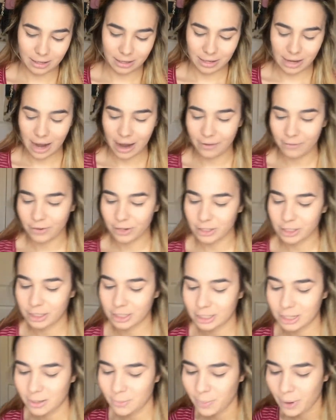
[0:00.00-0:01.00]
Kat Von
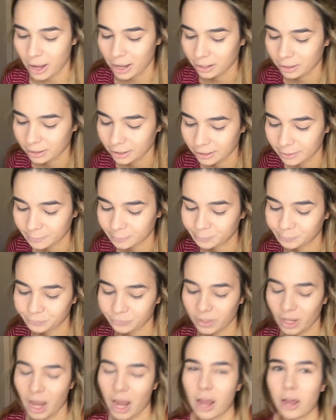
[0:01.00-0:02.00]
D palette.
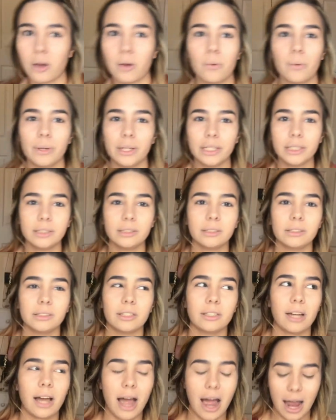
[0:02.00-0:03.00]
I always
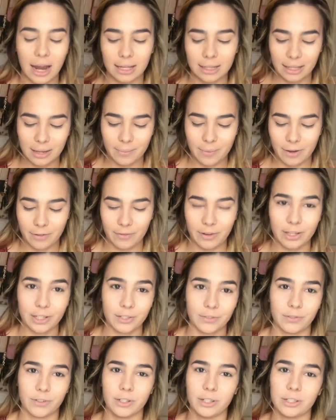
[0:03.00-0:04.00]
highlight my
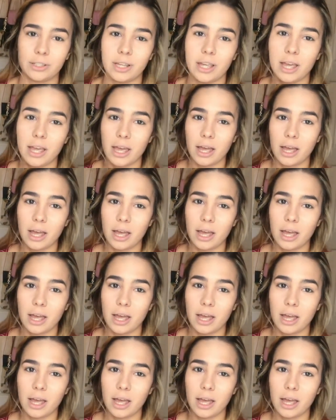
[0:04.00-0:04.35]
face first.